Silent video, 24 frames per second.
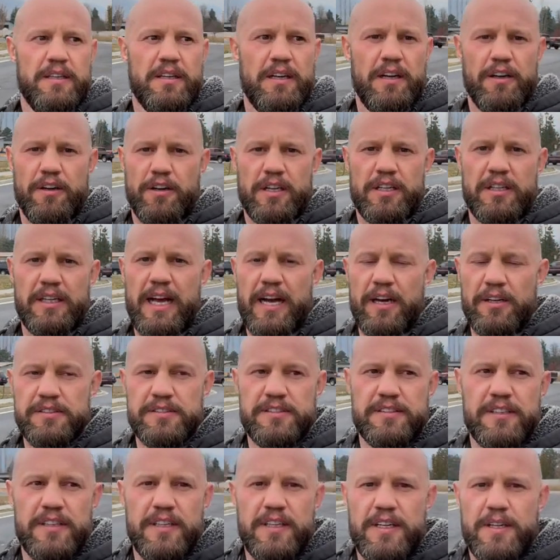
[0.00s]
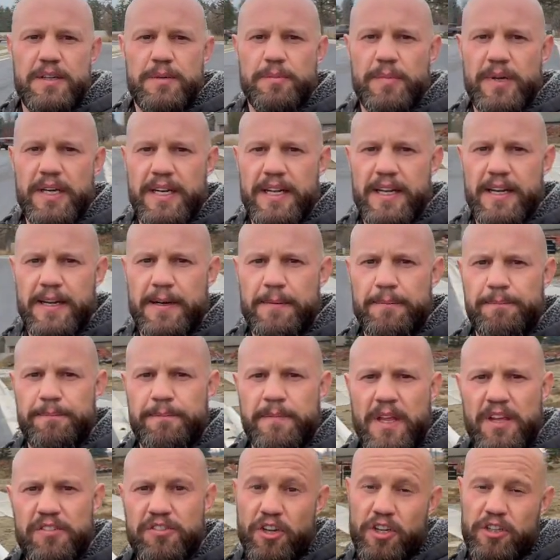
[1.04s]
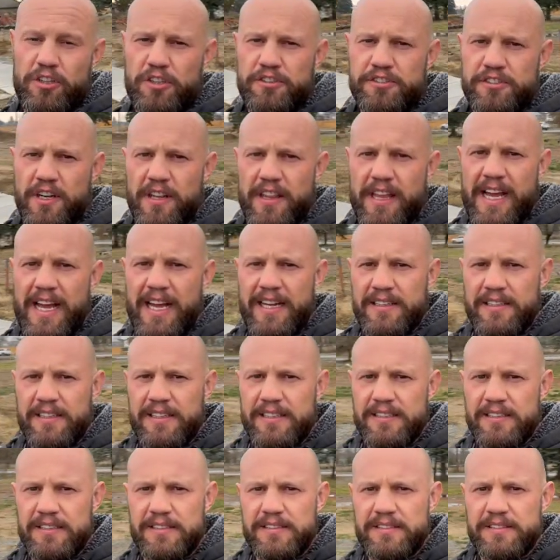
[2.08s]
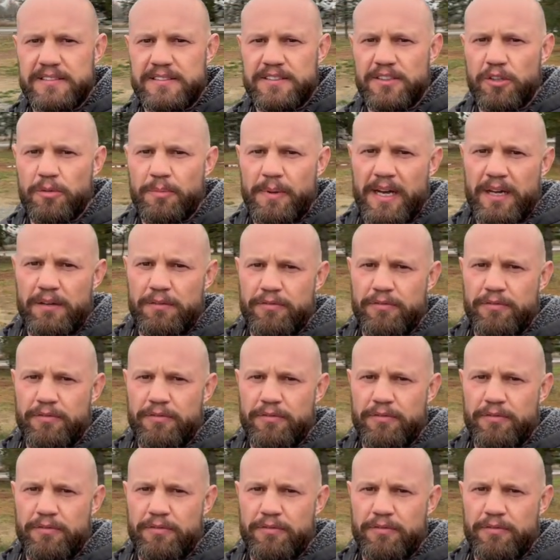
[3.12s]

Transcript: or clouds, but so you're closer to that. Still about